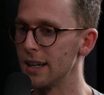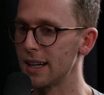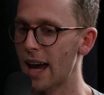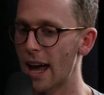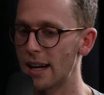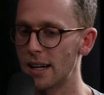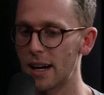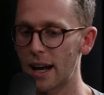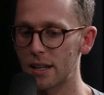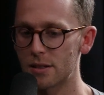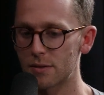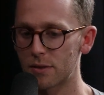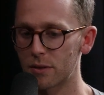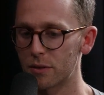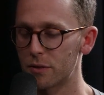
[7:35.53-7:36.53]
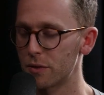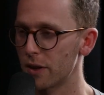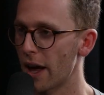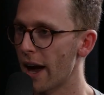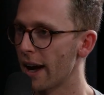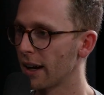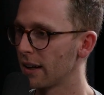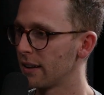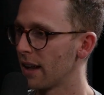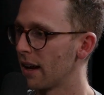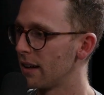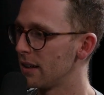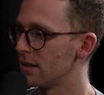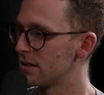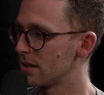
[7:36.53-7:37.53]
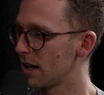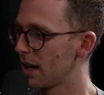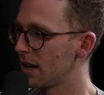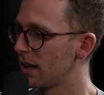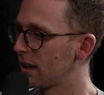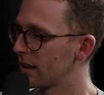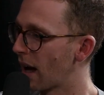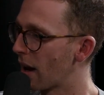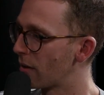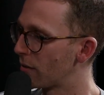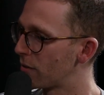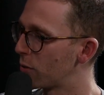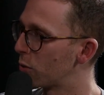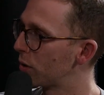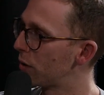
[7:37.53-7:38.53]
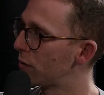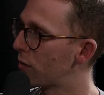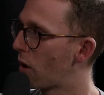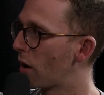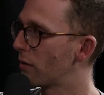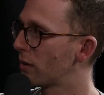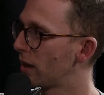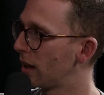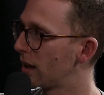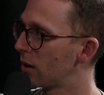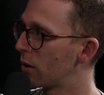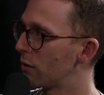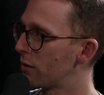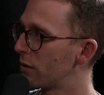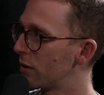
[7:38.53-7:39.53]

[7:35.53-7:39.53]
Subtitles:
candidates for the flag, and that is hitting that 45 kick off